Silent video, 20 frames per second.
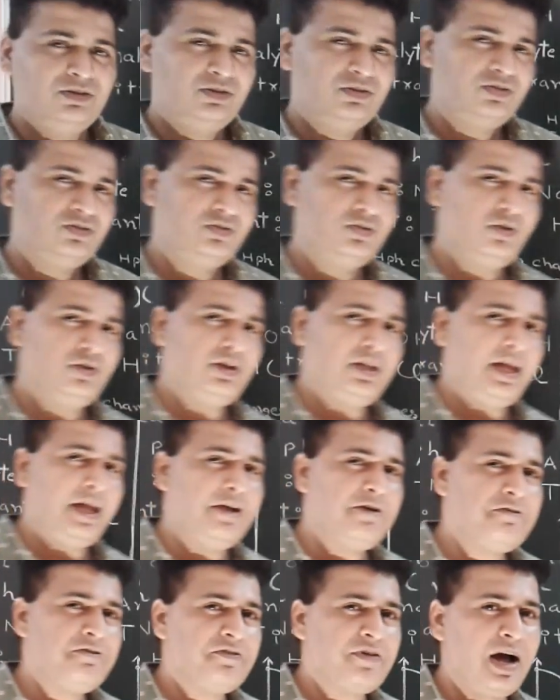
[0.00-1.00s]
So
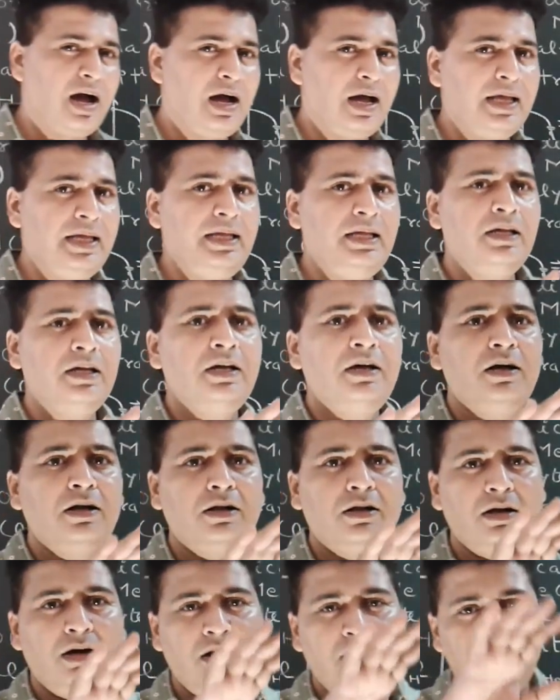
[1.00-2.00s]
if I
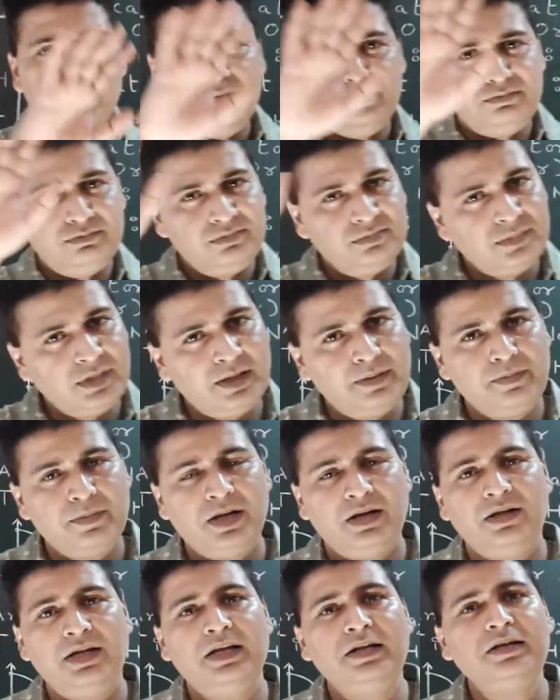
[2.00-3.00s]

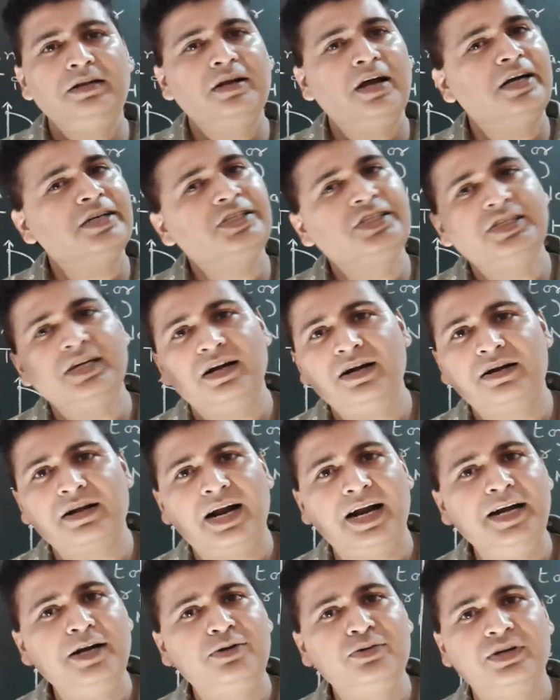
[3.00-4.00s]
in nutshell
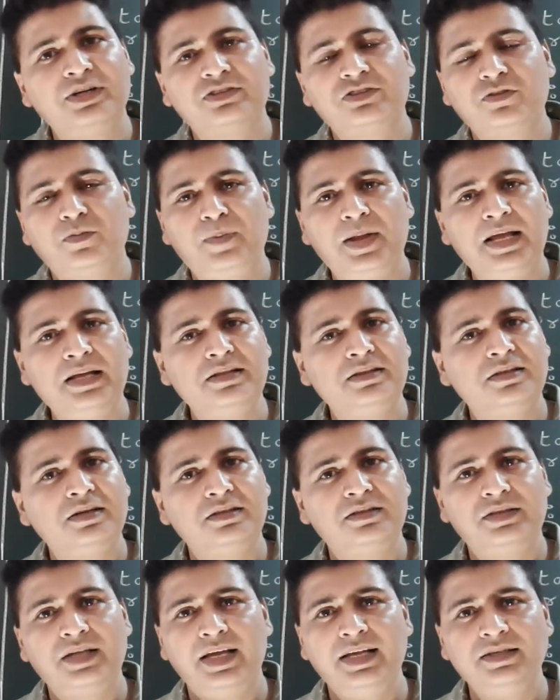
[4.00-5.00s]
try to explain
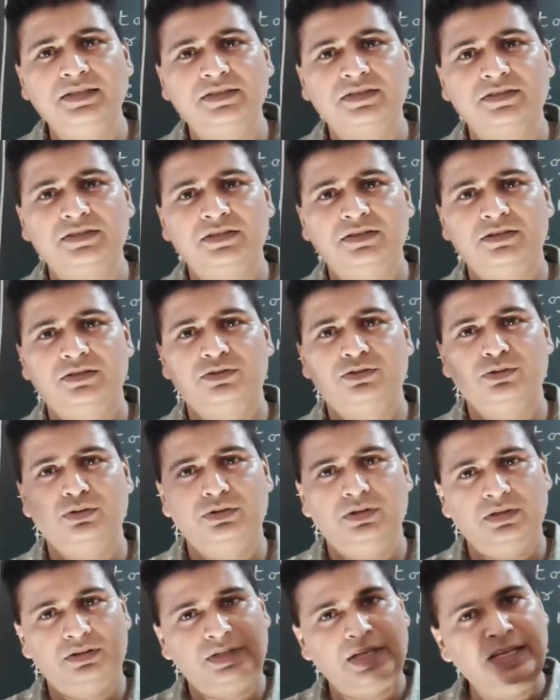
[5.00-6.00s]
the things, so
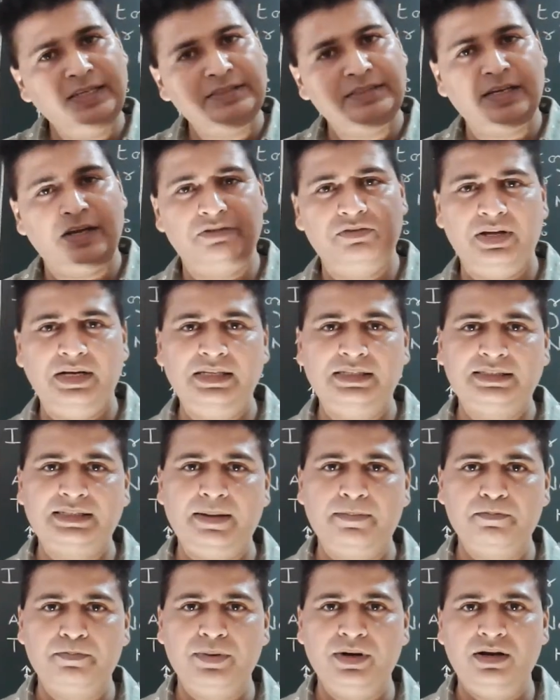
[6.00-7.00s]
the things are very
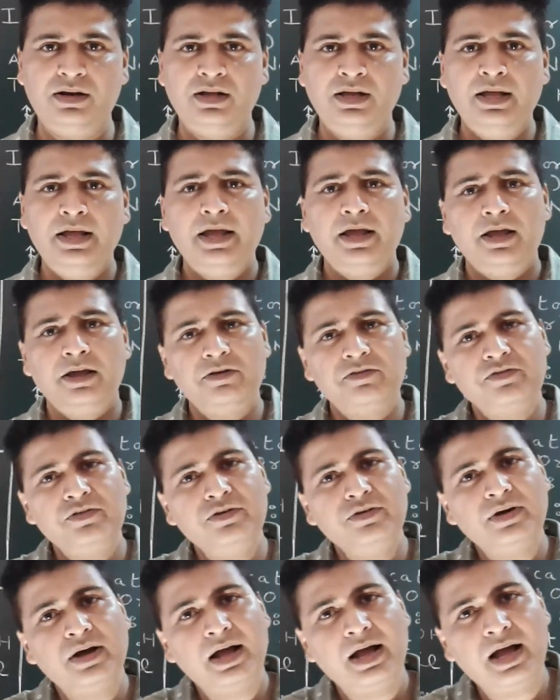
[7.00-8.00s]
simple. If
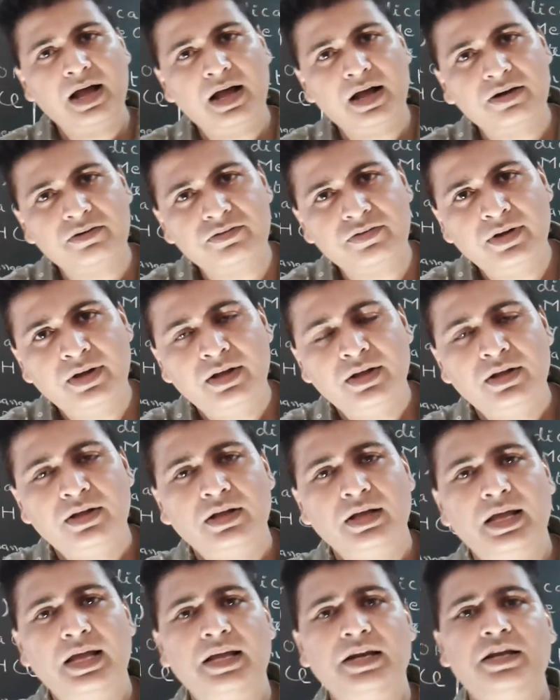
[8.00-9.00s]
you have
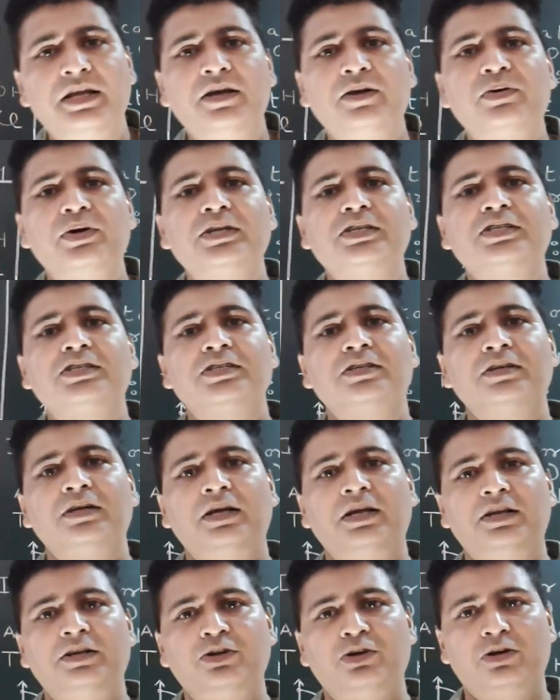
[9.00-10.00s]
NaOH
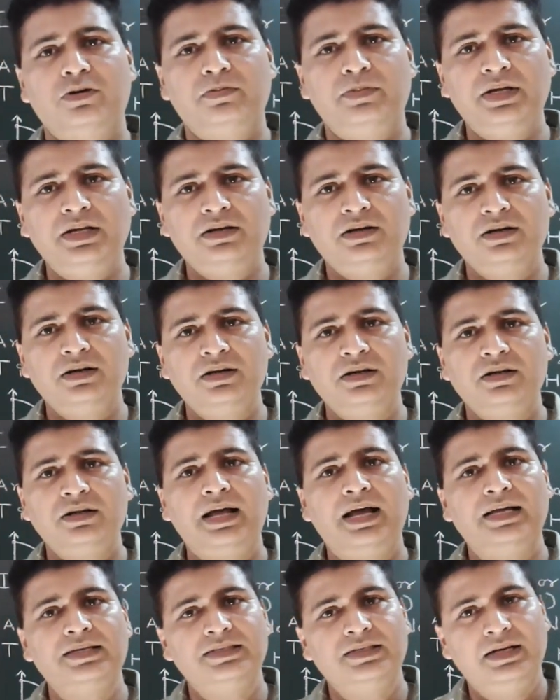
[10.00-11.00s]
in your beaker
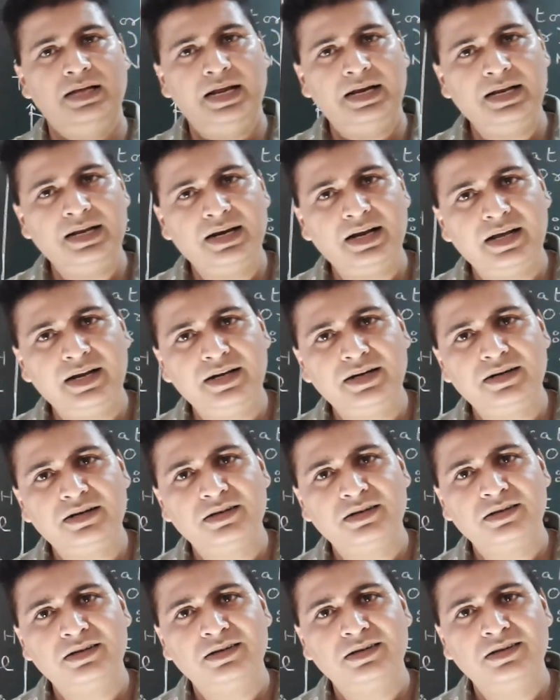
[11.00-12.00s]
as an analyte,
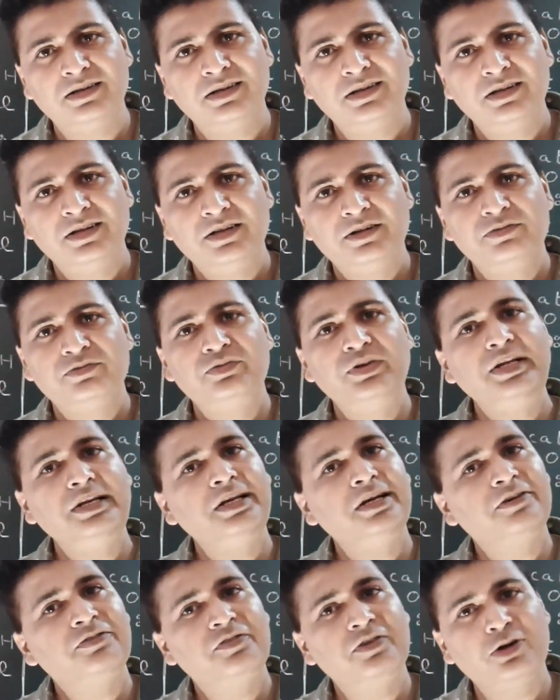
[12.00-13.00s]
we
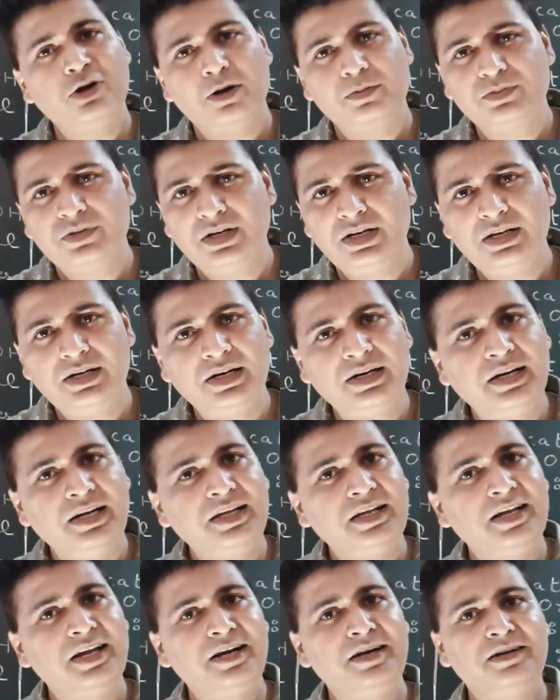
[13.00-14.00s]
need phenolphthalein
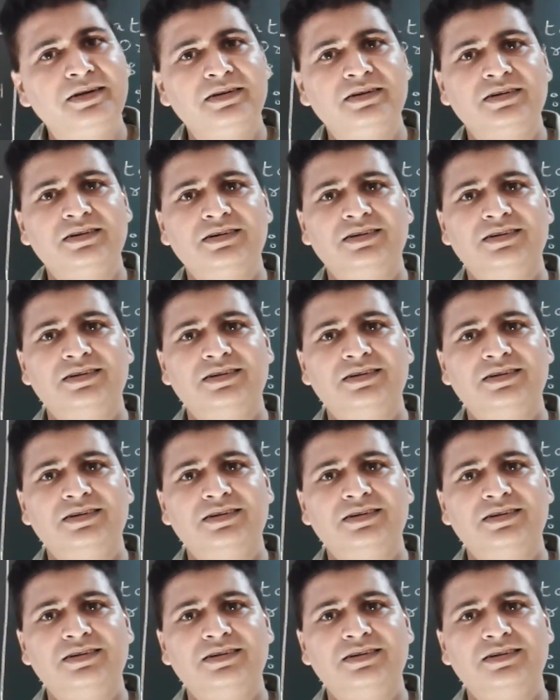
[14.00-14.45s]
indicator.